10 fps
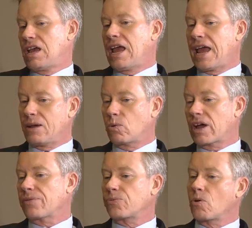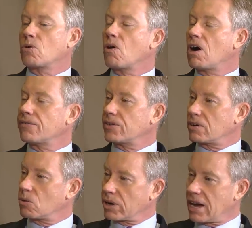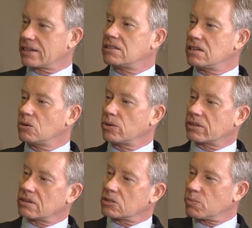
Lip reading: hey, we got thrown off here, we got to deal with this,